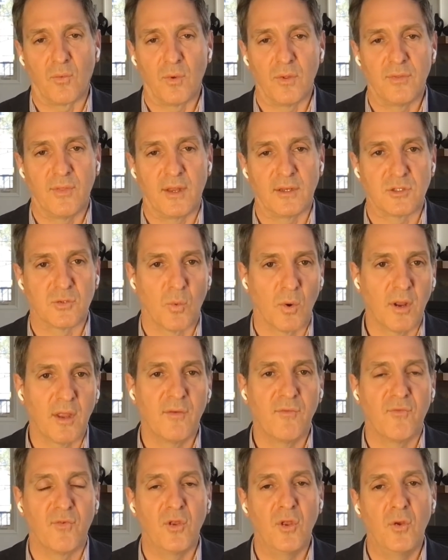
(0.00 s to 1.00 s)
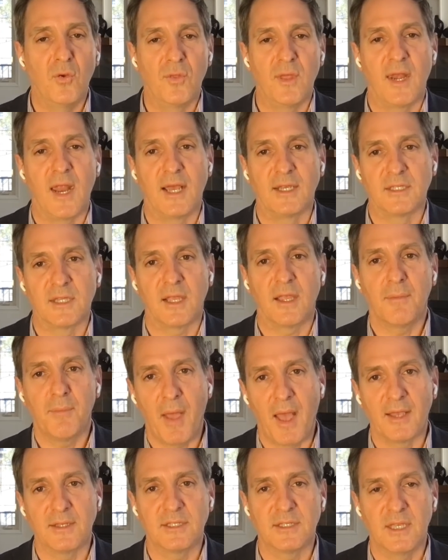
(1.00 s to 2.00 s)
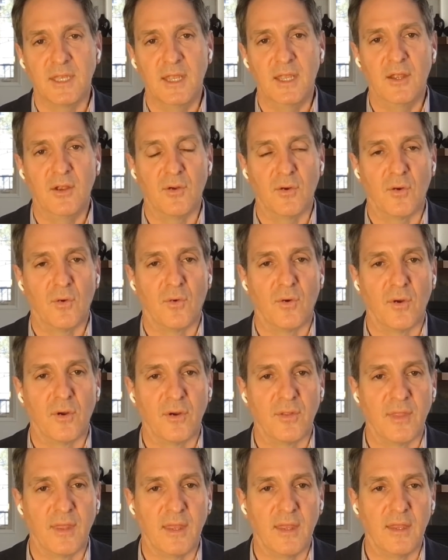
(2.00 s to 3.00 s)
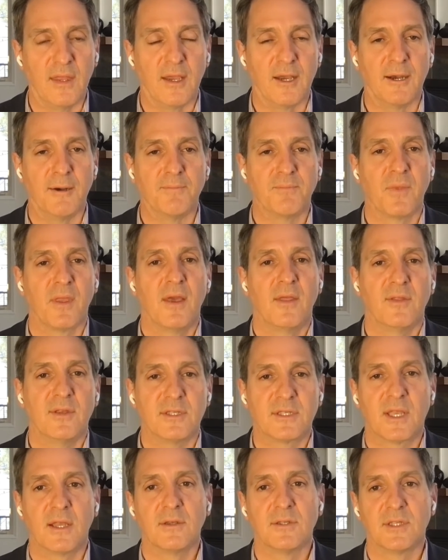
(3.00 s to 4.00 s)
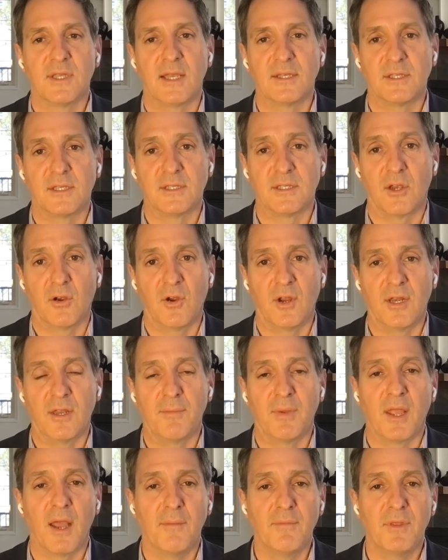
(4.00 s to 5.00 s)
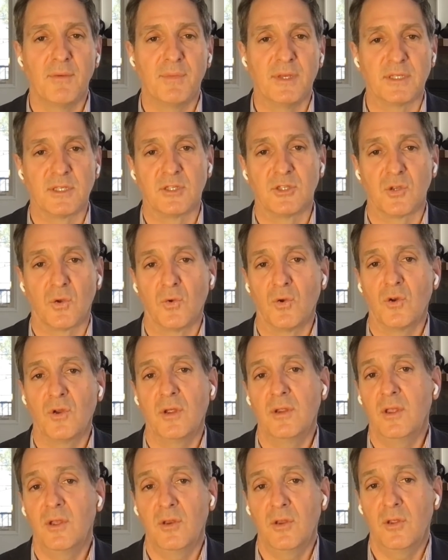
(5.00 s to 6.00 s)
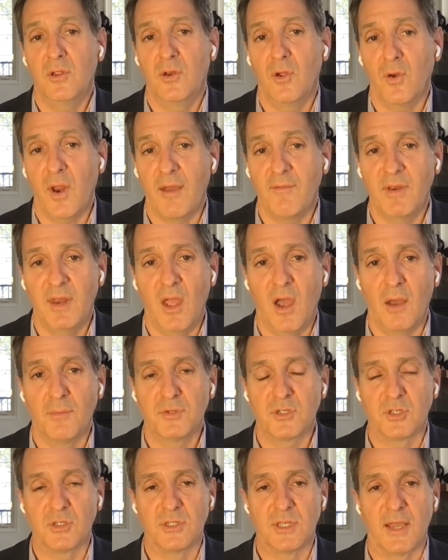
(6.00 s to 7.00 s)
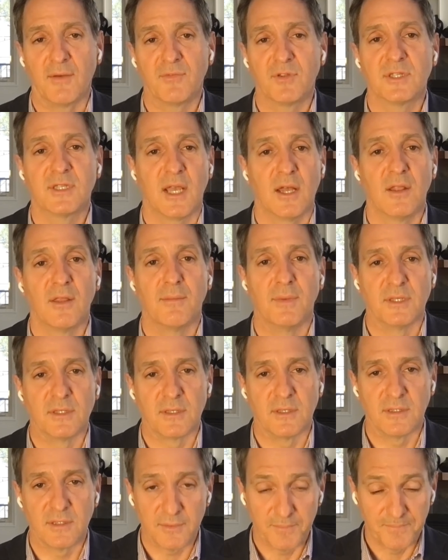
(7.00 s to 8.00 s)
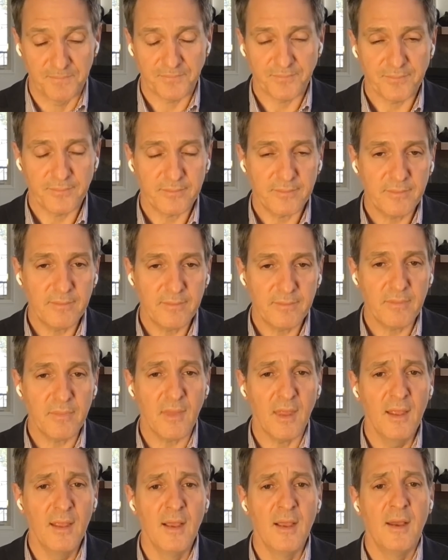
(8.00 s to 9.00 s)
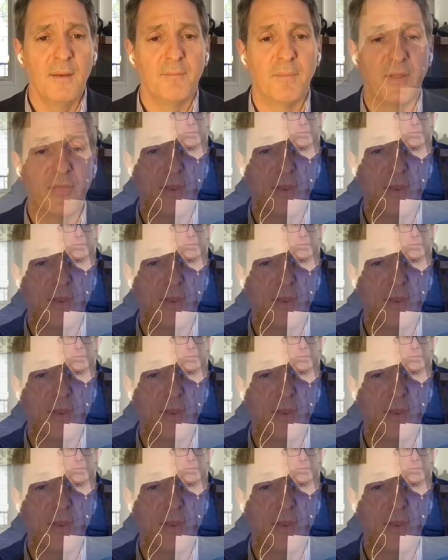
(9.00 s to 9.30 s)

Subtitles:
that's working for you that has the capacity or the skills necessary to become the business owner, you don't have any options. You have to sell the business. But